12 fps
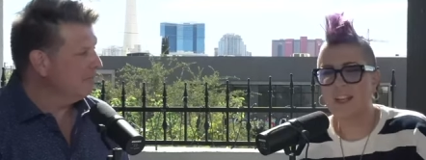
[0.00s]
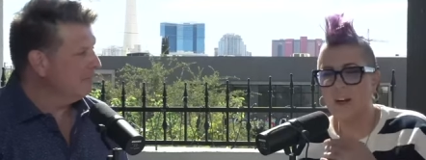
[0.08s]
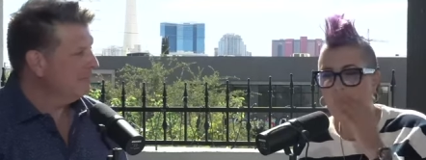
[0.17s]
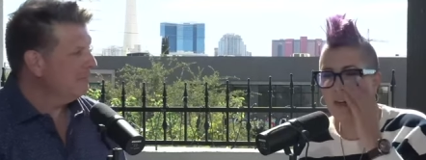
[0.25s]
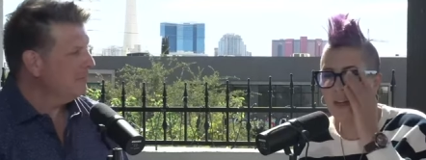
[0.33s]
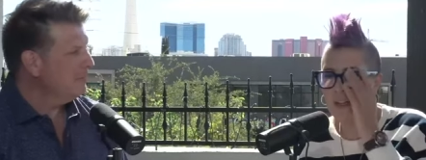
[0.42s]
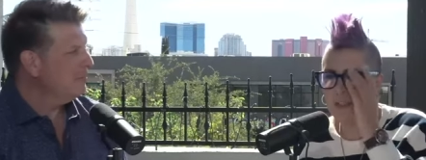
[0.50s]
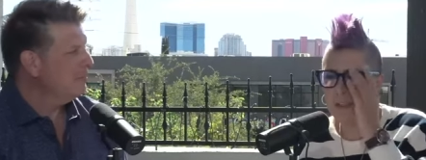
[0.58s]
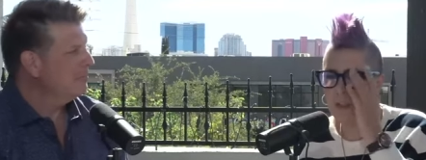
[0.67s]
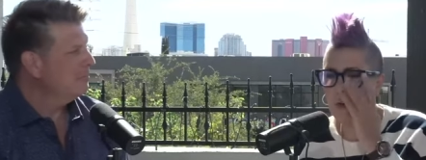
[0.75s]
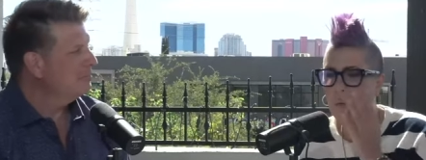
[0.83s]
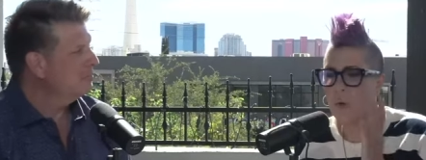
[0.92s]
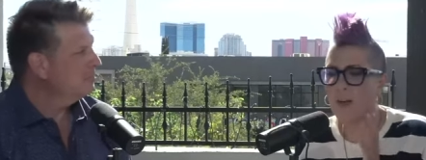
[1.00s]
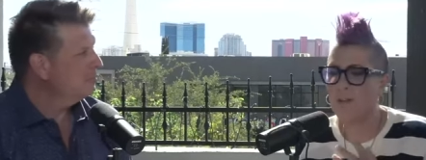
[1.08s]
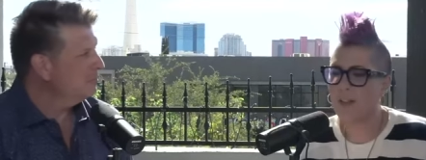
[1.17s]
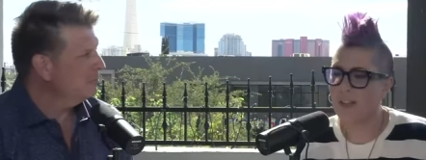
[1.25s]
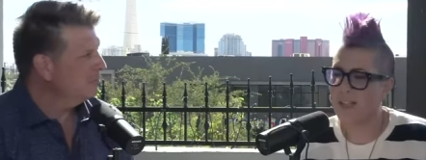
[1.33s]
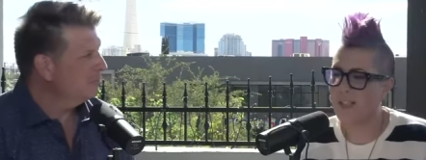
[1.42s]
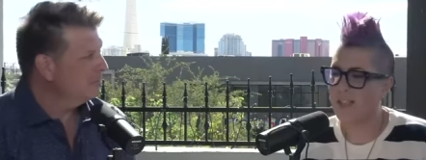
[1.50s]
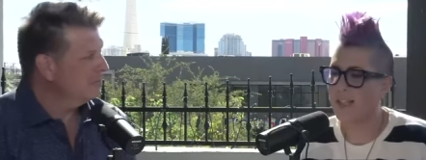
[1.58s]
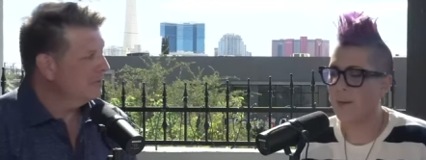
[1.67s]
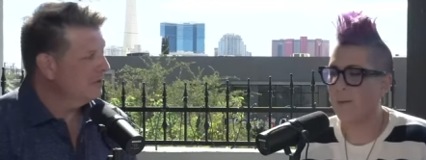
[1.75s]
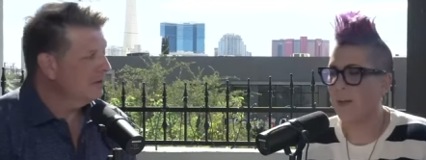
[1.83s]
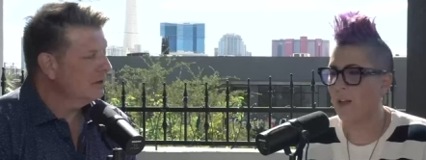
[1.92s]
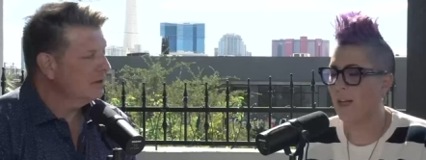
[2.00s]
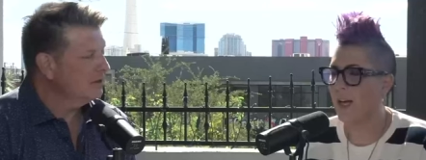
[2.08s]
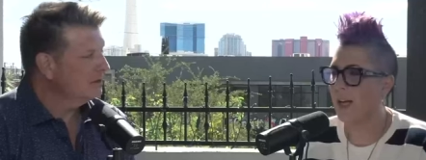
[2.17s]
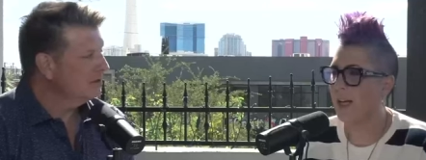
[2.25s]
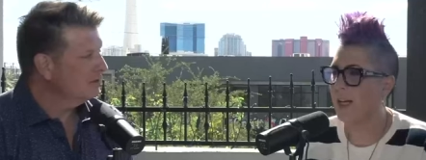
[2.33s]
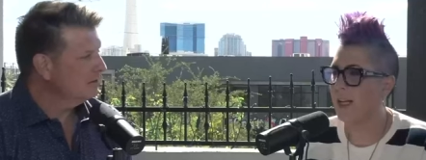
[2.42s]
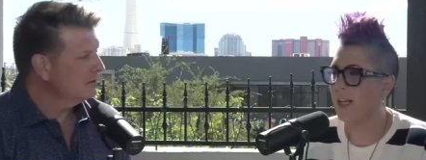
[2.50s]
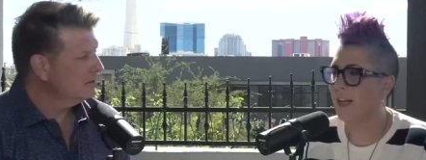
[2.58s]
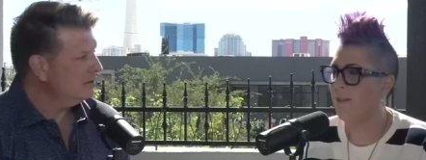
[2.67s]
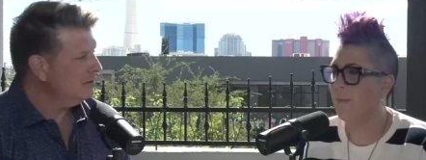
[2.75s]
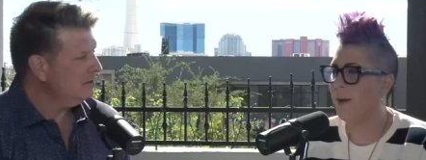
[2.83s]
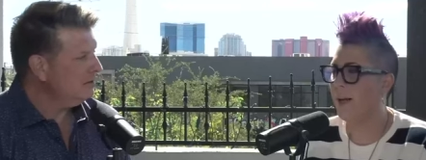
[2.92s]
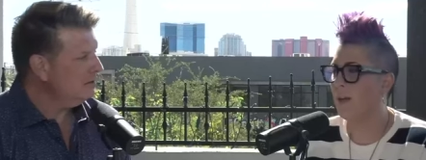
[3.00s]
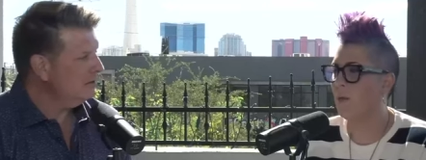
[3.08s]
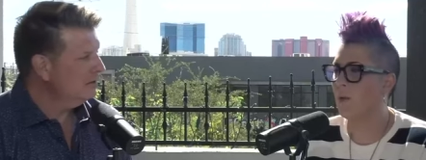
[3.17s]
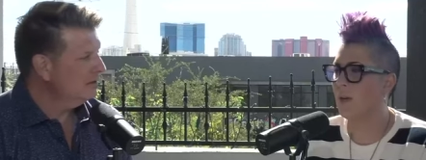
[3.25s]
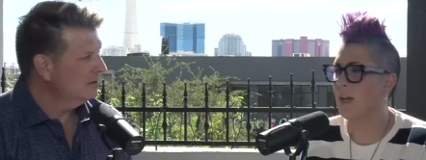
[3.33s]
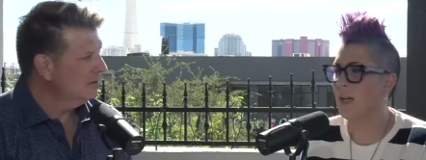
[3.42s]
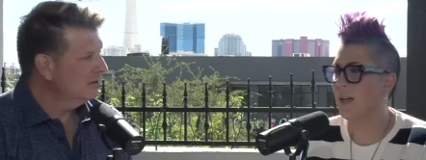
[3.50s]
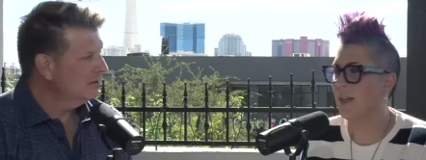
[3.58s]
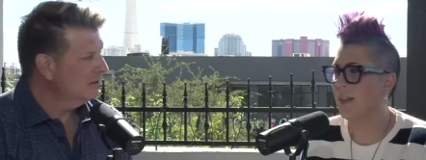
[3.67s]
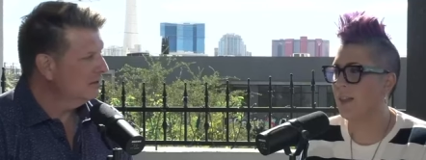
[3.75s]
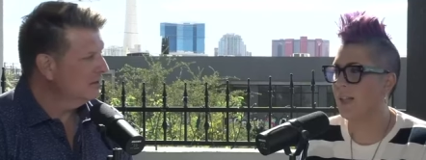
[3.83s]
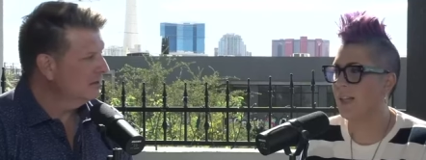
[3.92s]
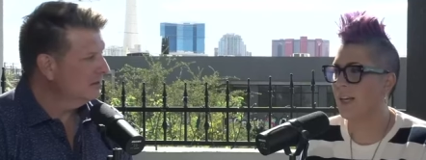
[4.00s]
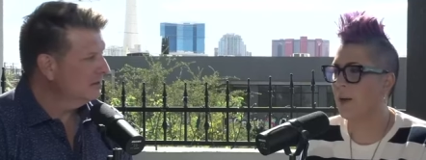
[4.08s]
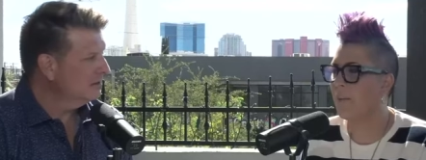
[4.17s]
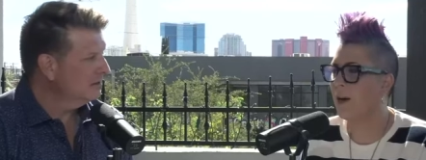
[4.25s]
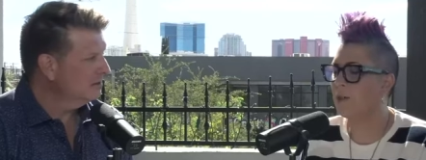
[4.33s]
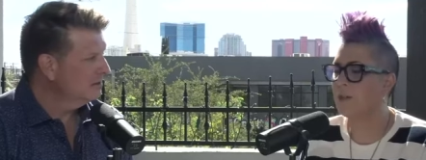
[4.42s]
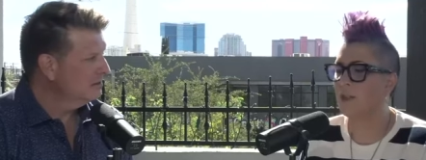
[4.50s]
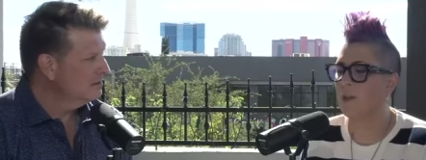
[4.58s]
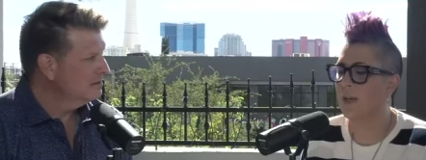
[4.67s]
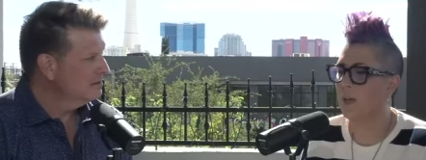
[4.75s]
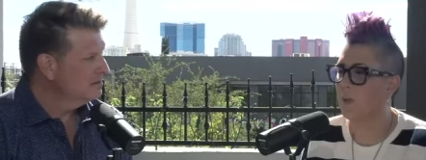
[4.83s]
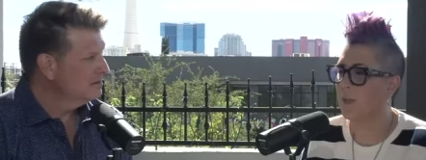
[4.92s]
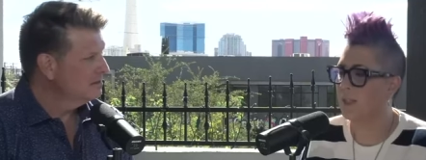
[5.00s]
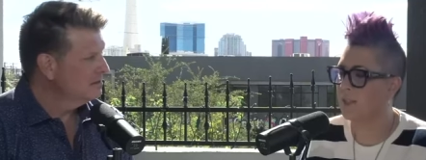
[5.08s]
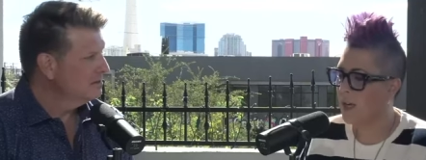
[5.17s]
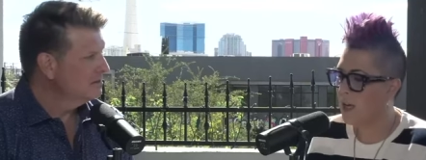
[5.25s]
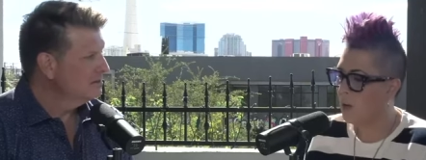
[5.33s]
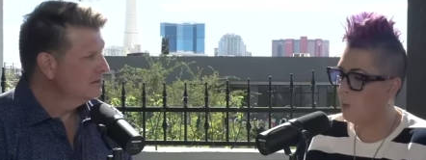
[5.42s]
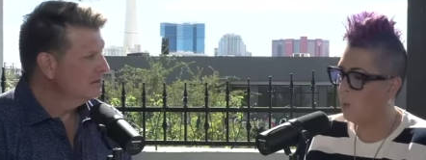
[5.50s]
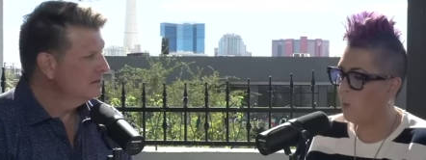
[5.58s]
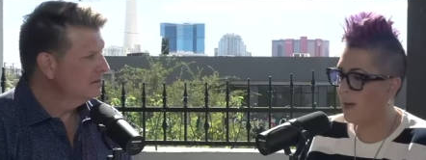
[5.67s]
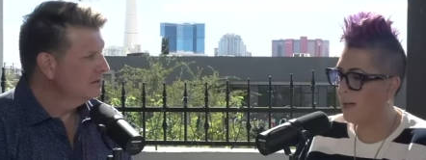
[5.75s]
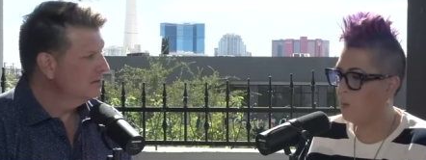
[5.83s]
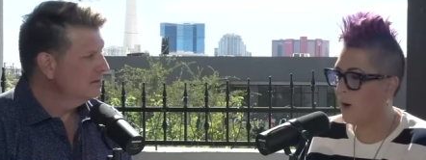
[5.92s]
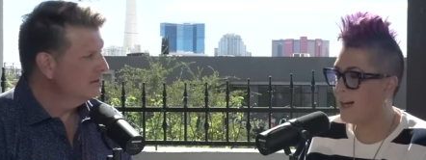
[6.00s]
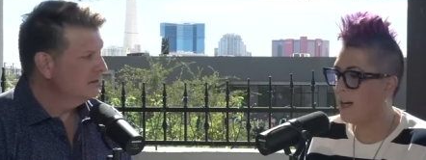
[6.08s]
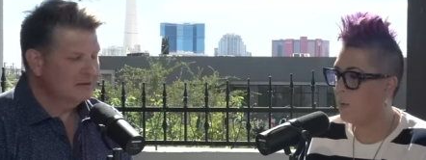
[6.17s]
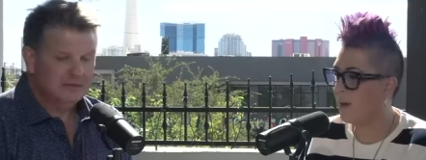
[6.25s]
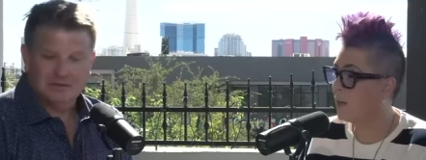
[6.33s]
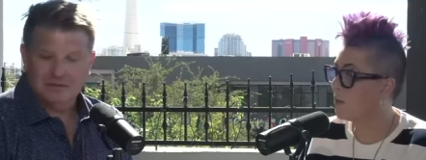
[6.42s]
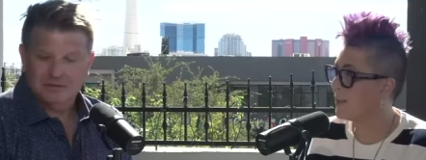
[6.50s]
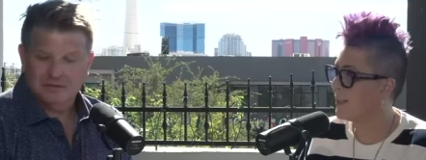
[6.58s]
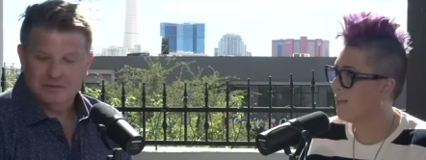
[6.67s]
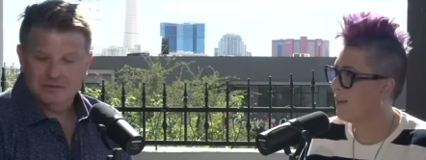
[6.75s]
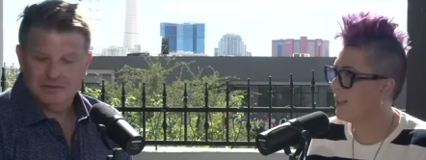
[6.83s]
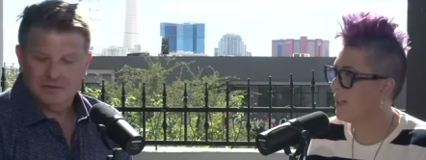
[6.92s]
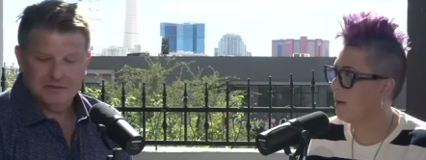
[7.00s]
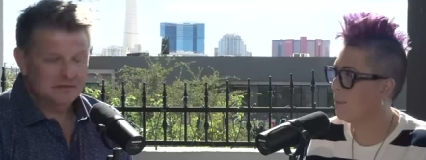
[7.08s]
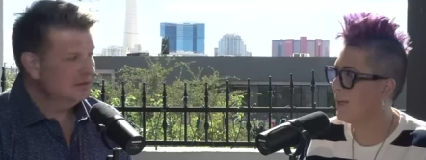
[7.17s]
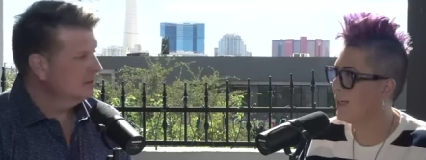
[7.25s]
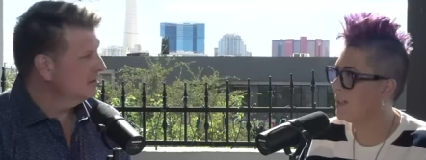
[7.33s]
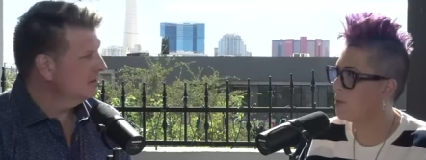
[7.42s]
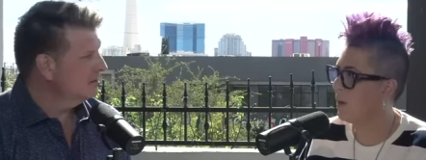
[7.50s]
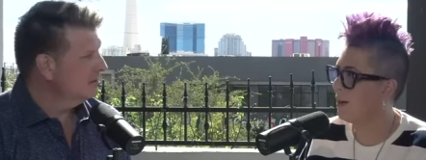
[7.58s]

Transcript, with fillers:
Speaker 1: know, it, so one of the things that Mel and I have been uh, thinking about doing was we right now we own seven companies, one